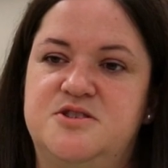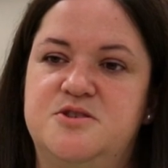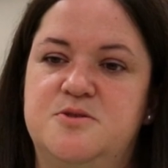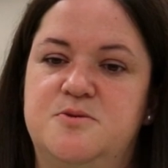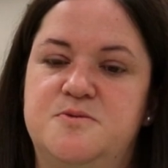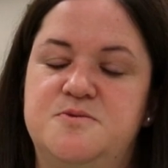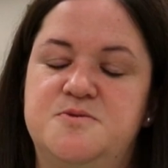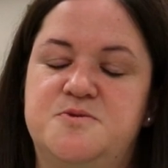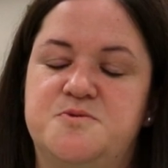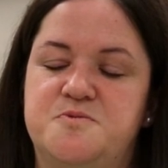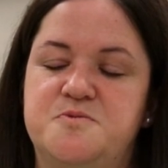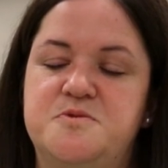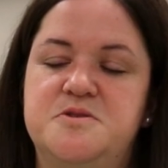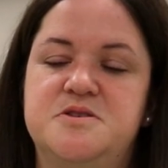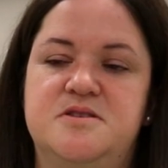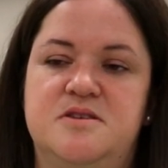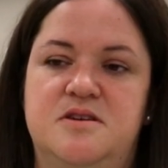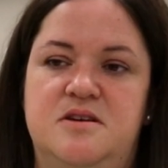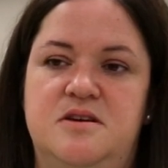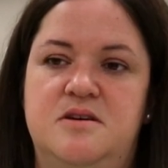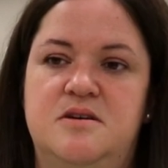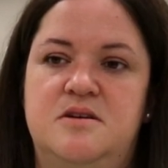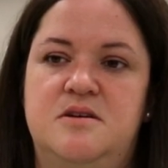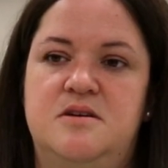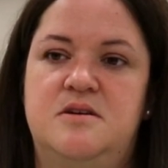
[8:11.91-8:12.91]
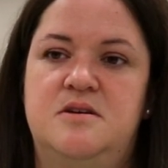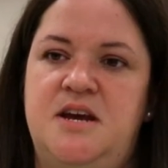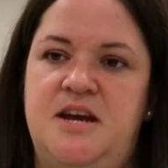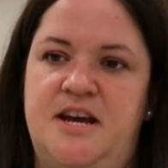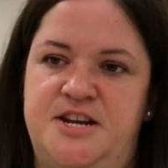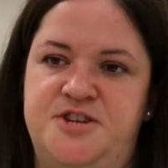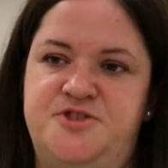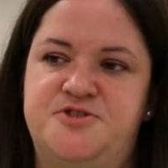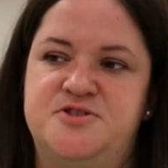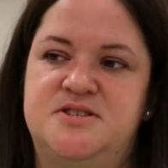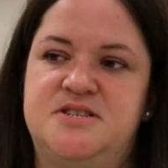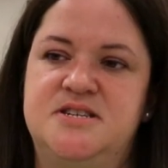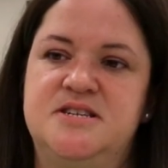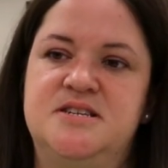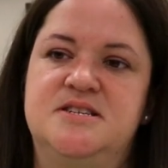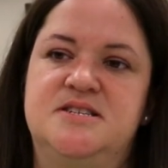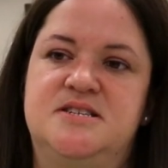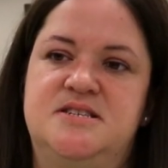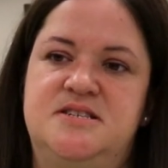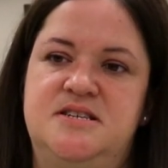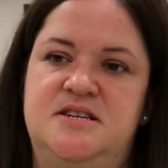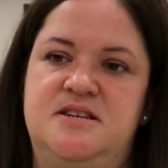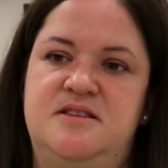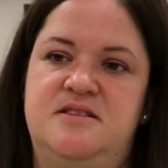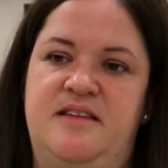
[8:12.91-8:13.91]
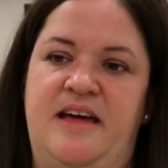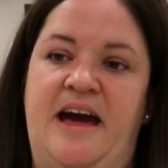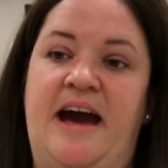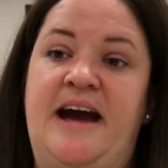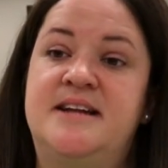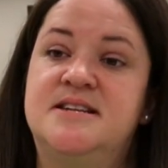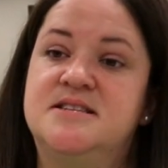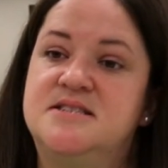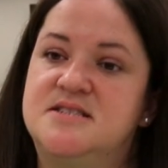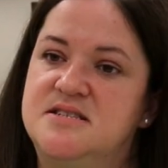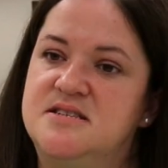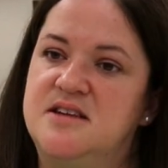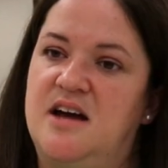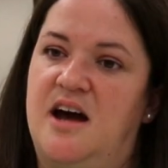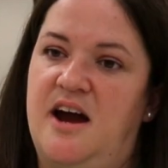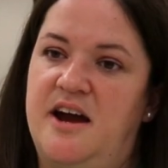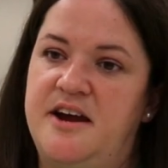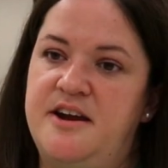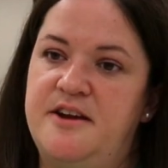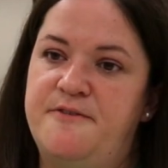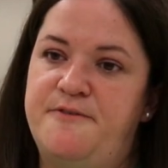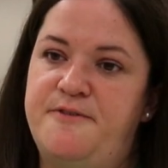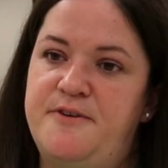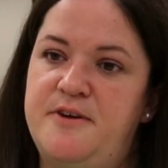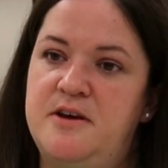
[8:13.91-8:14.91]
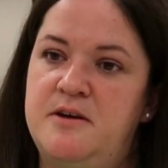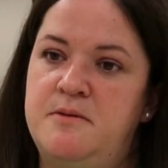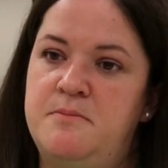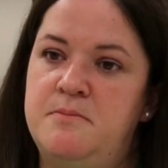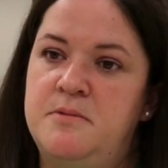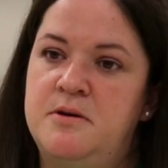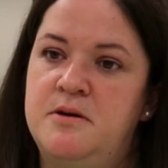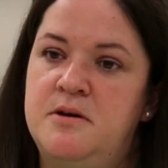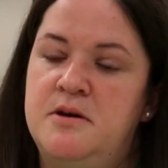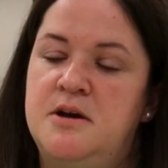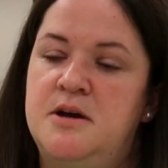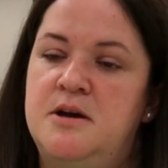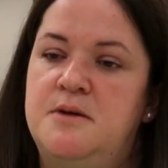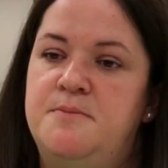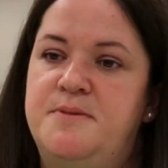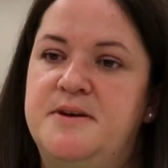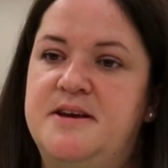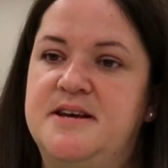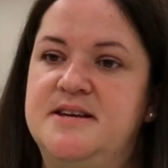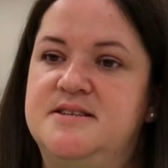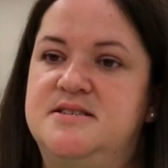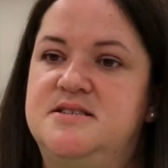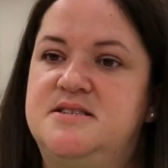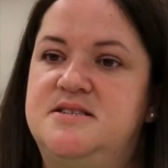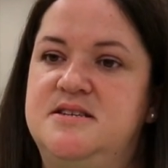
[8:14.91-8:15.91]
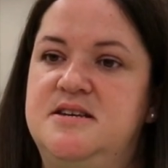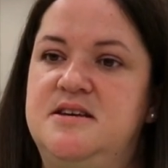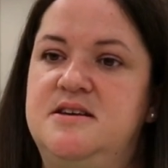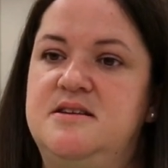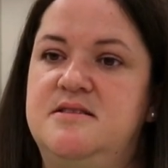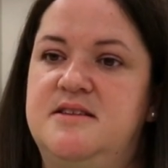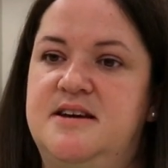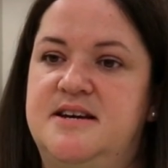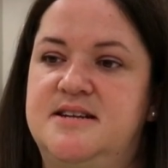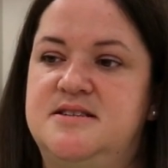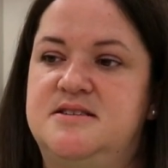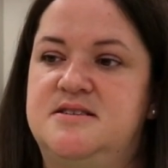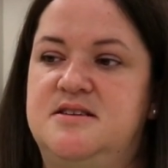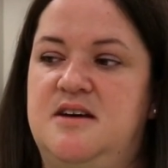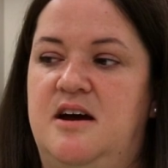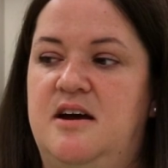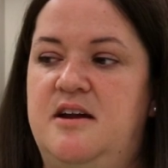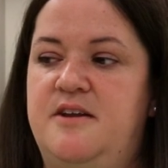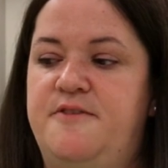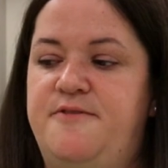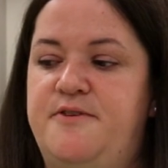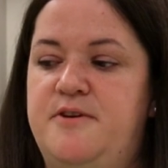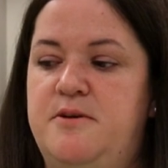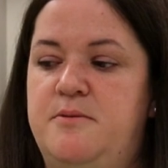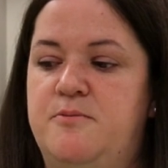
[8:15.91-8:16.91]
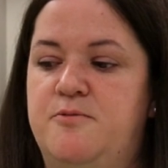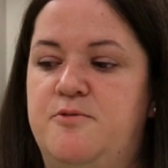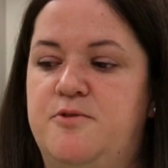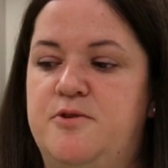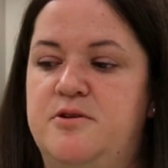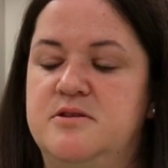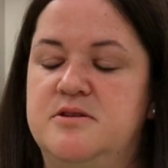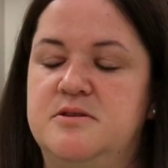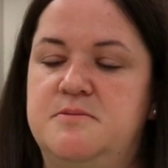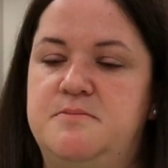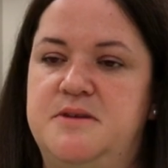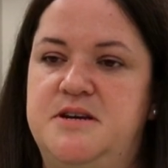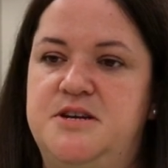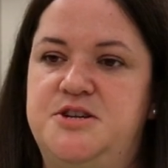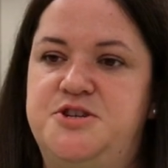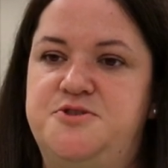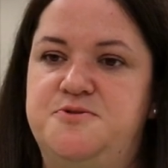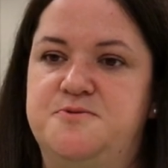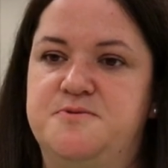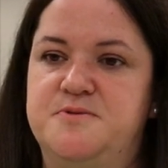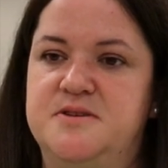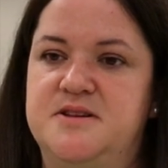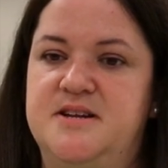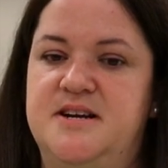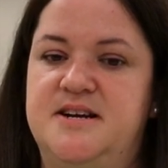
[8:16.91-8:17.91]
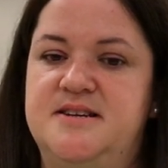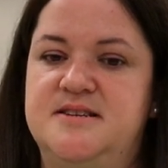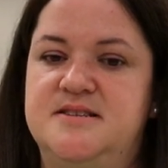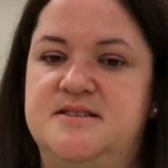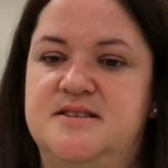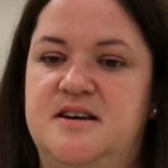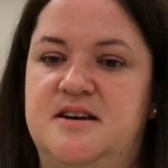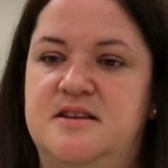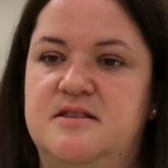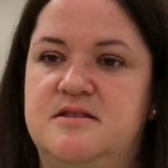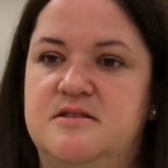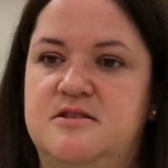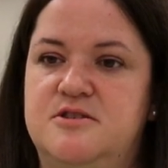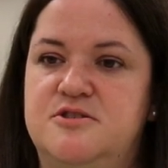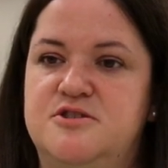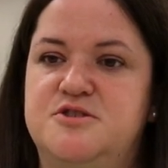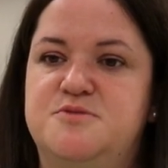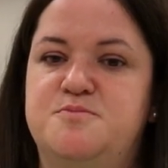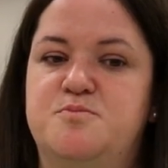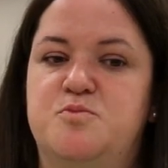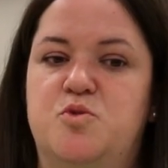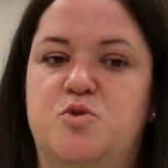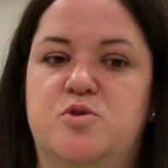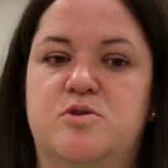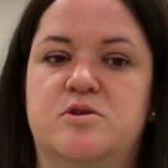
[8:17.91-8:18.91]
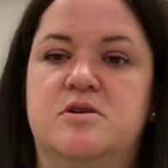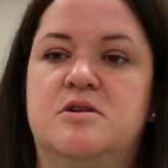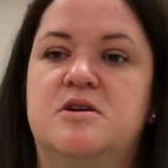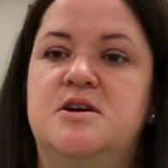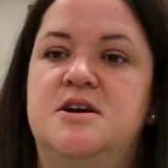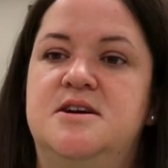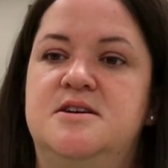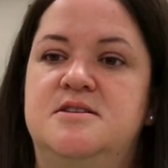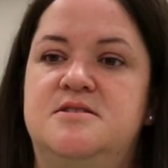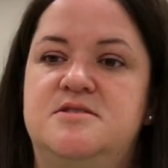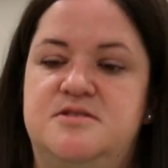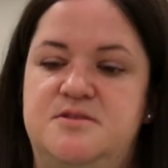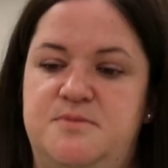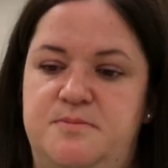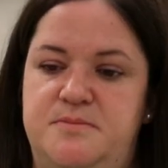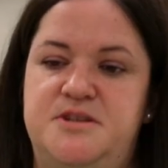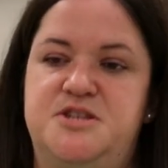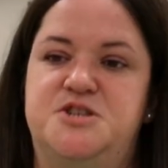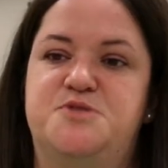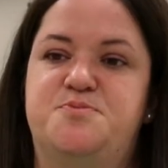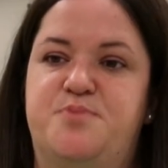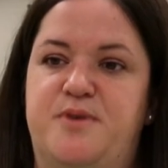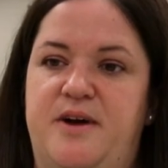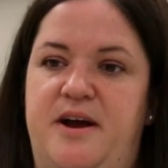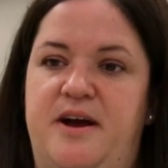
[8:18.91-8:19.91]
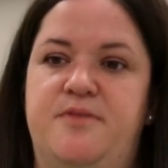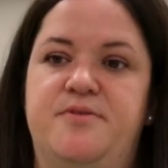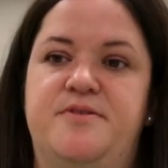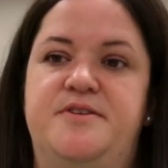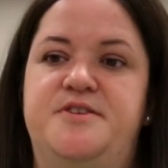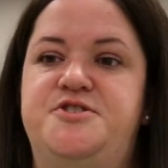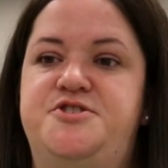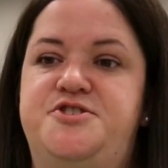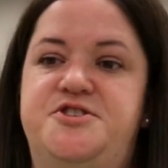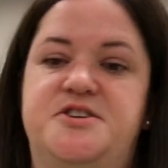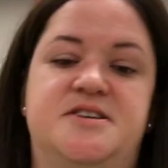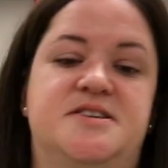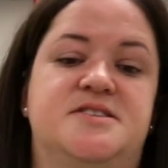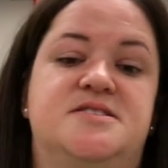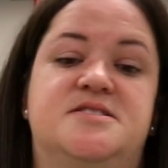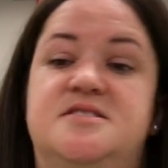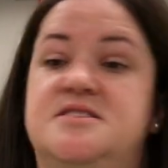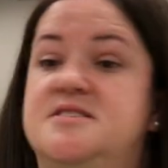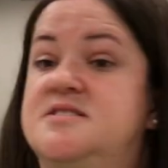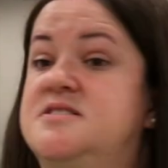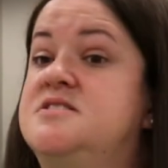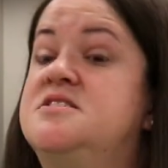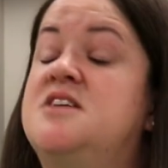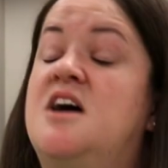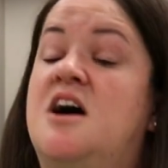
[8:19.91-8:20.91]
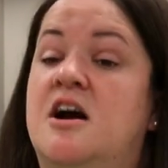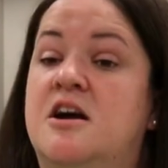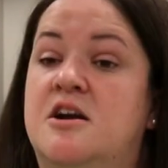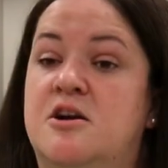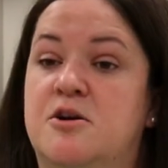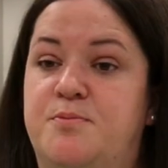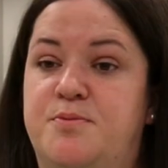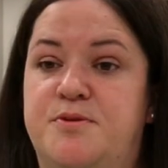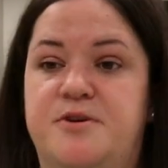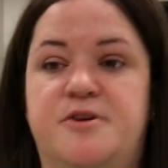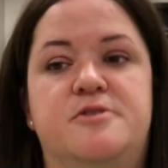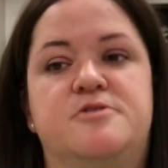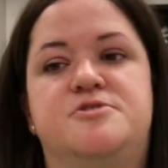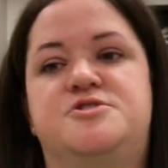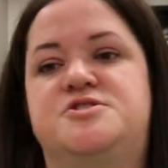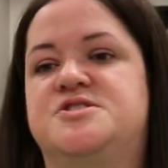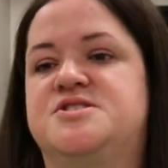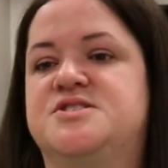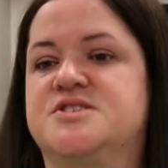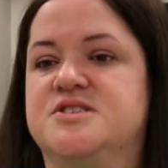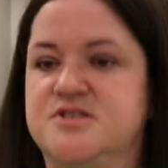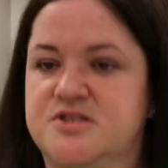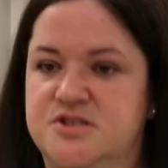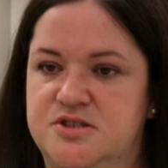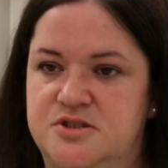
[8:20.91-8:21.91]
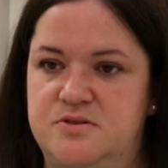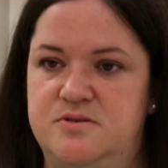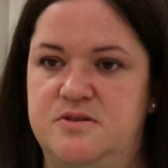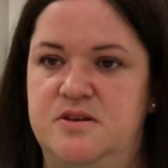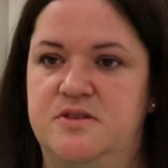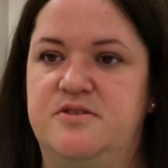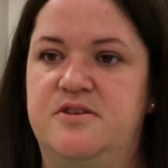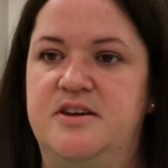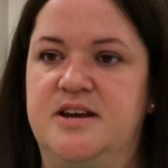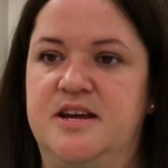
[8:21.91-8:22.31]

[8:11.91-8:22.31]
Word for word: So it was really interesting to see that side of him because seeing that side of him really made you realize that there's more to Mitch Brown than just a soccer player, just a student.